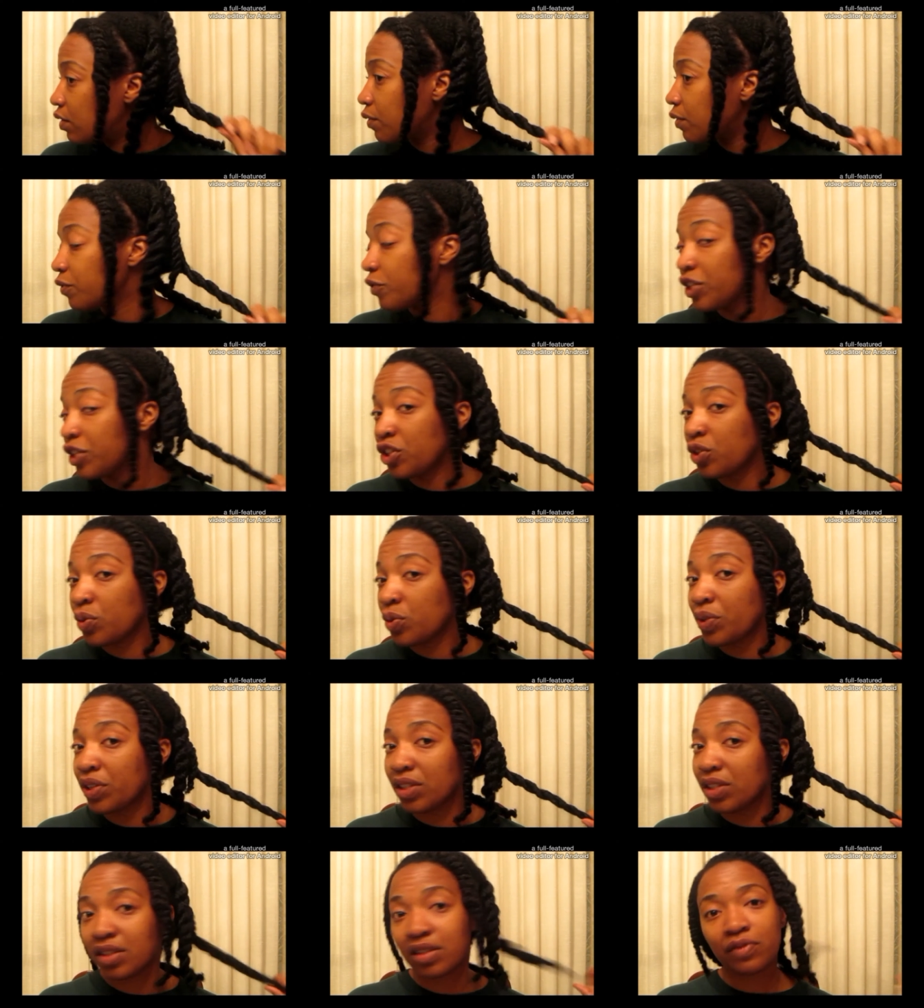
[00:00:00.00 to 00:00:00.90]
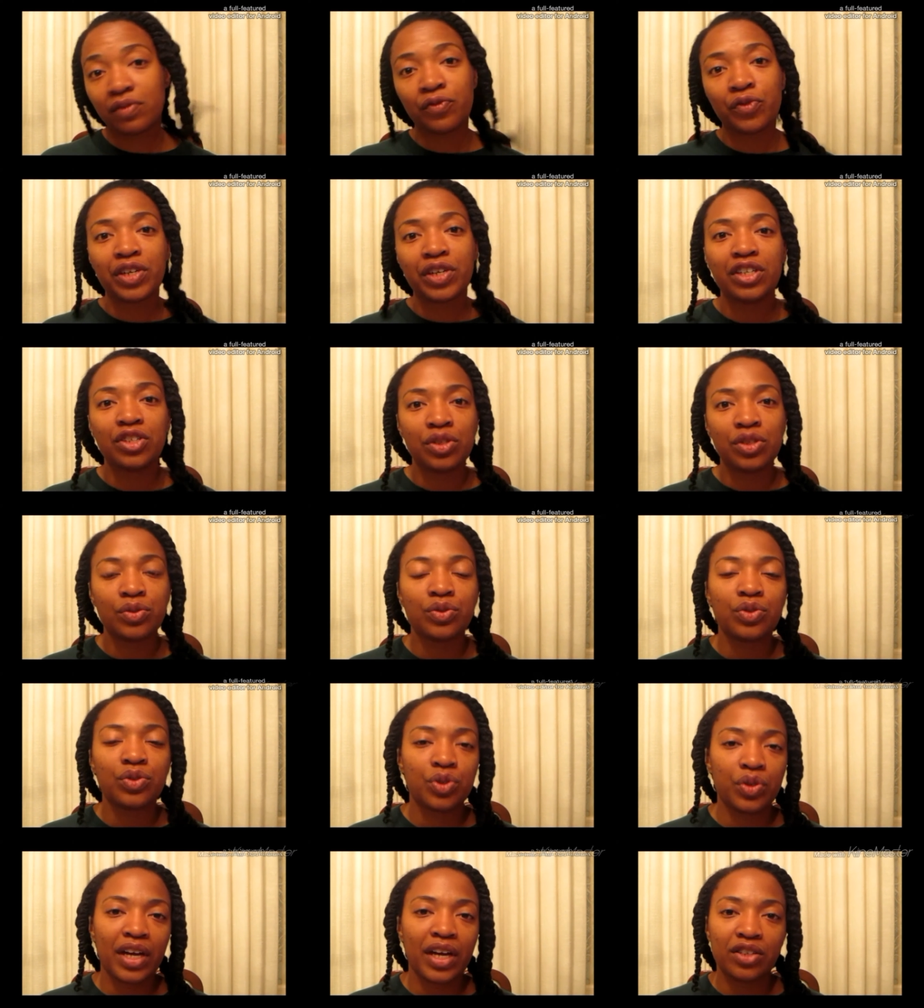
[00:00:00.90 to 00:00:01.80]
free twists, free two
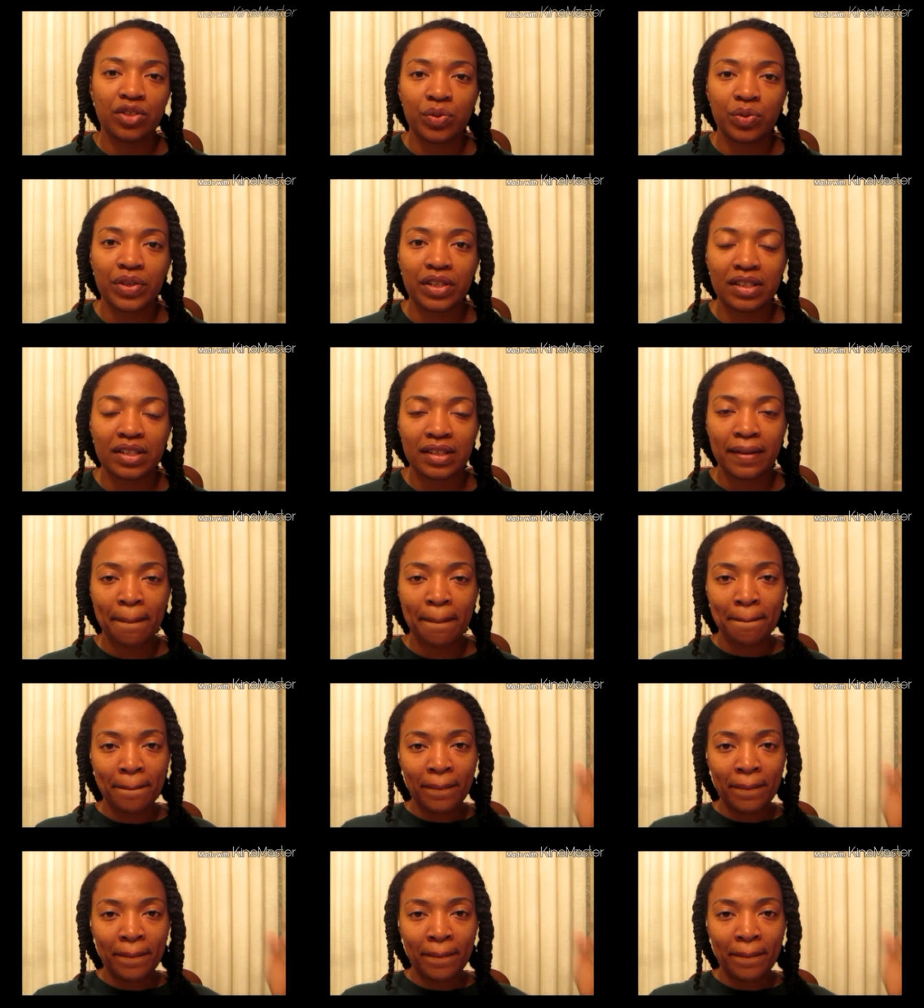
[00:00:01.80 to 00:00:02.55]
strand twists.